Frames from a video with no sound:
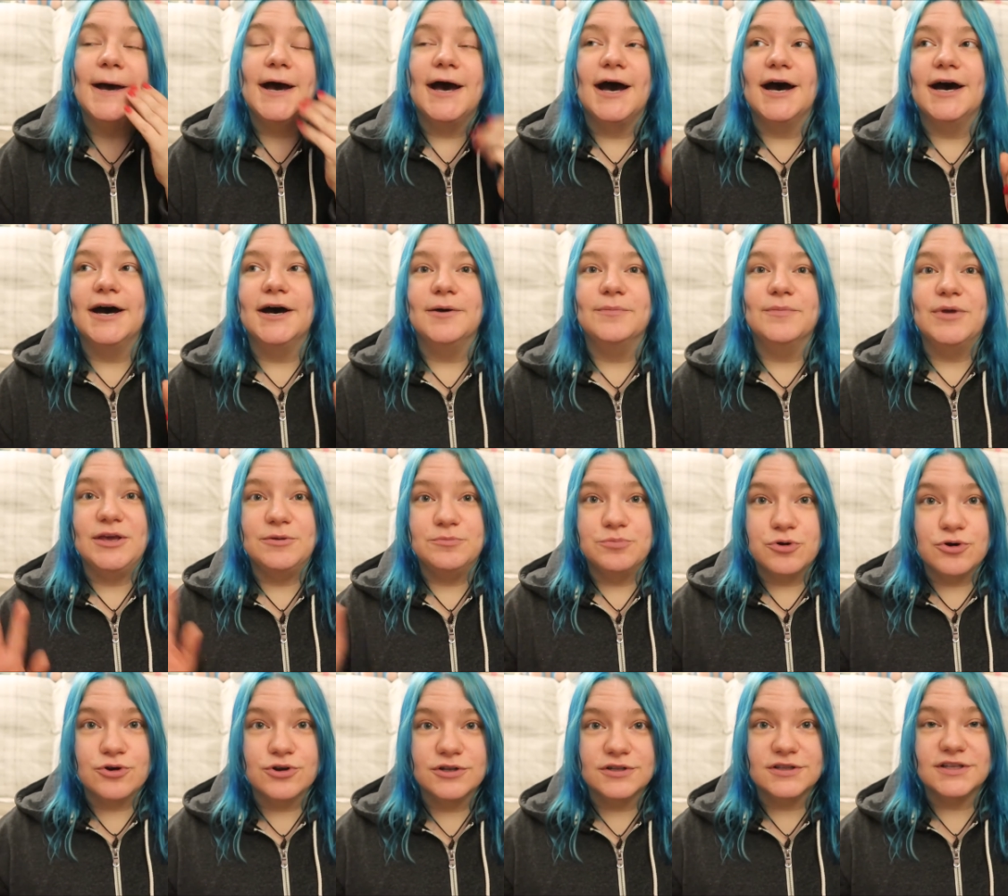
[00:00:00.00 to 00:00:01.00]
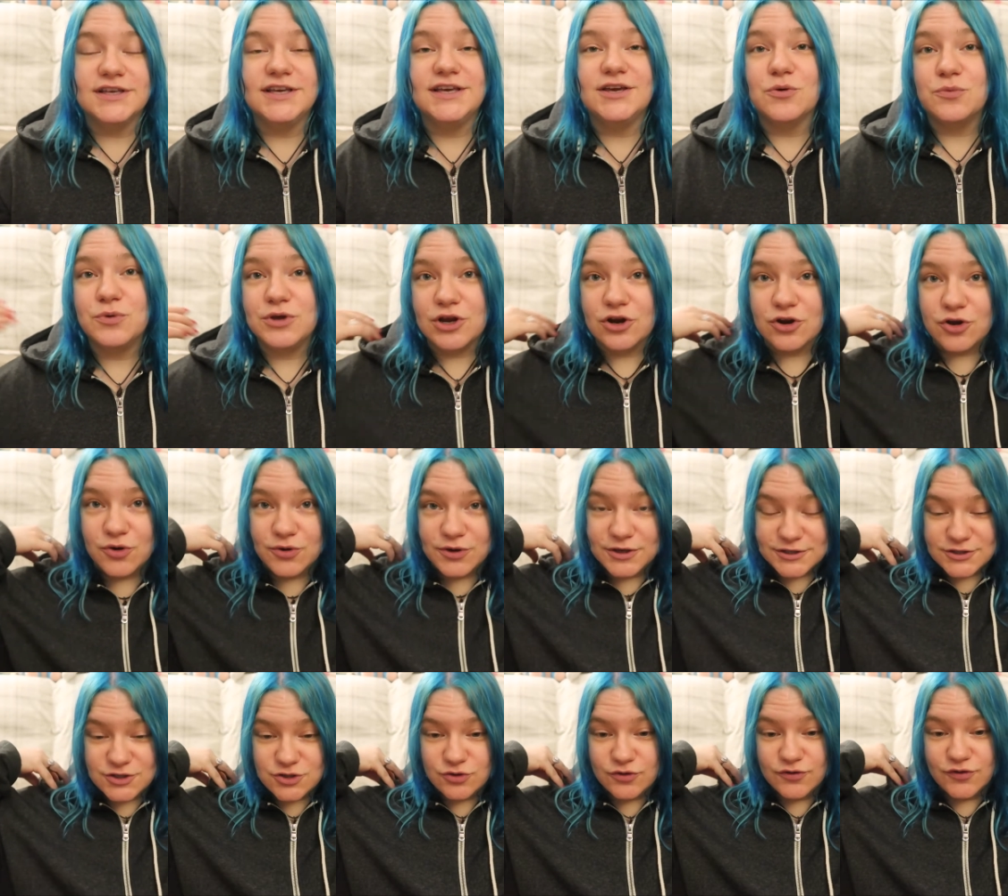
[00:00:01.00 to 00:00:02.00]
Um, importantly, we are
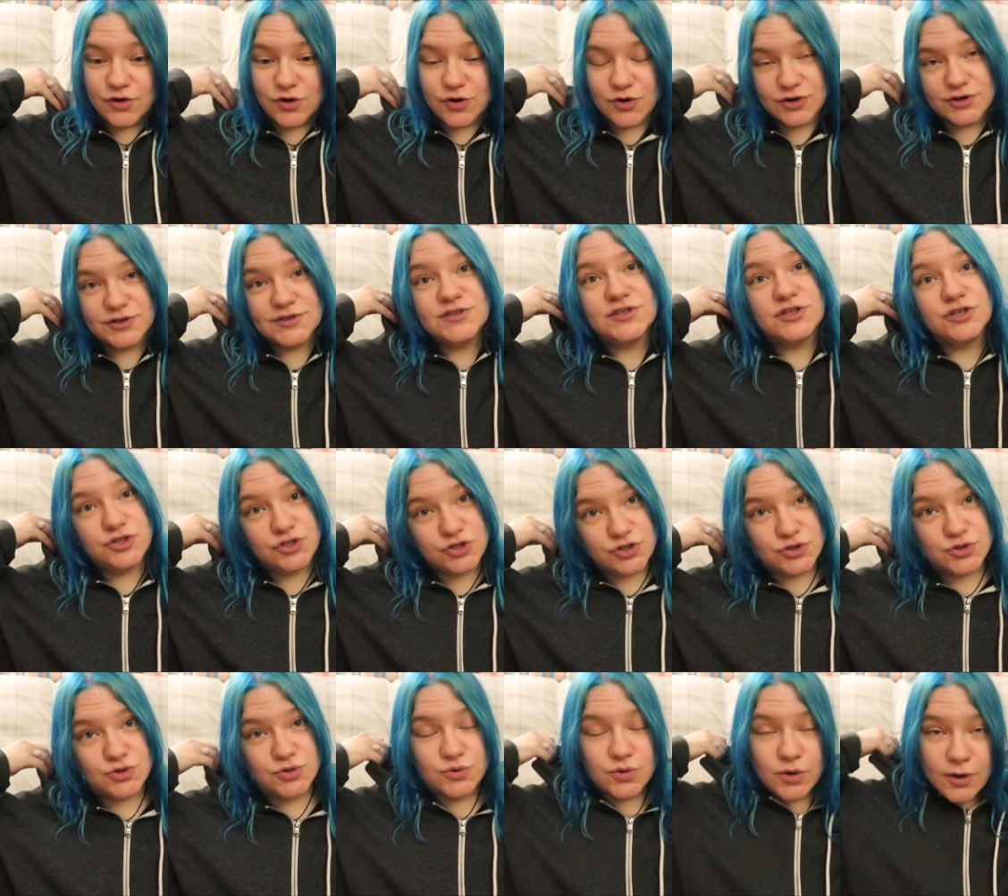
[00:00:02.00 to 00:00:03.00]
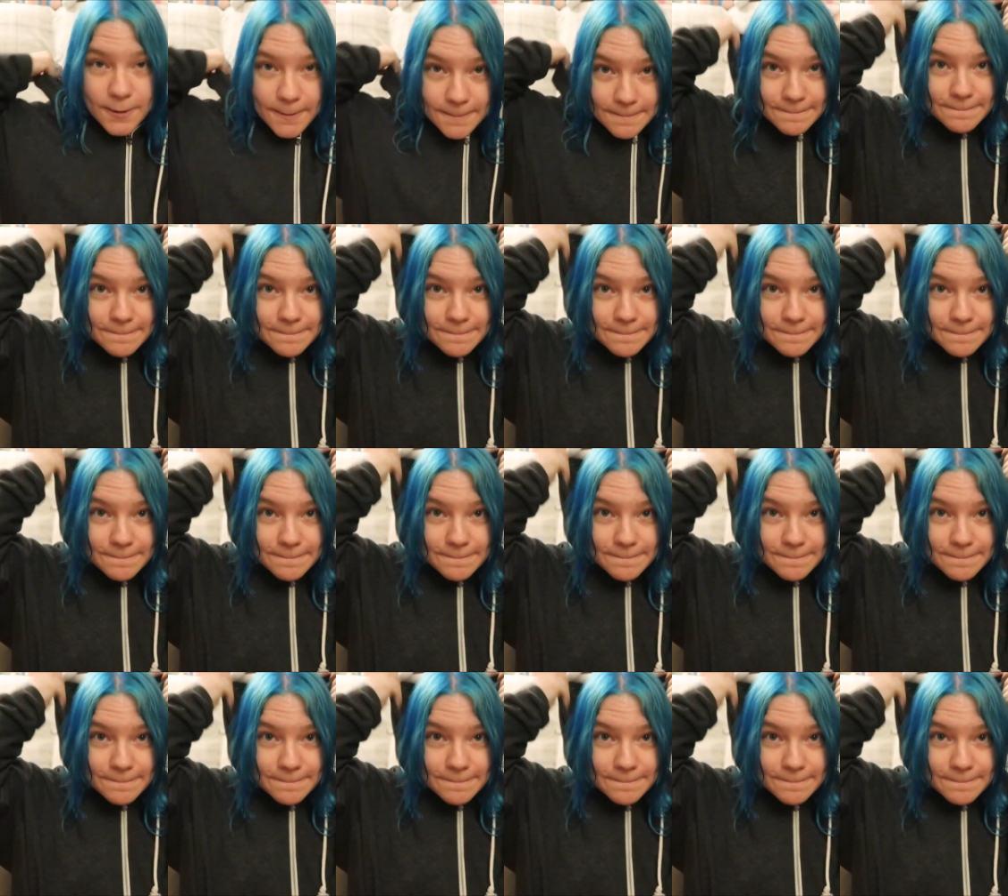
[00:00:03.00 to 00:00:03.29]
going to, of course, do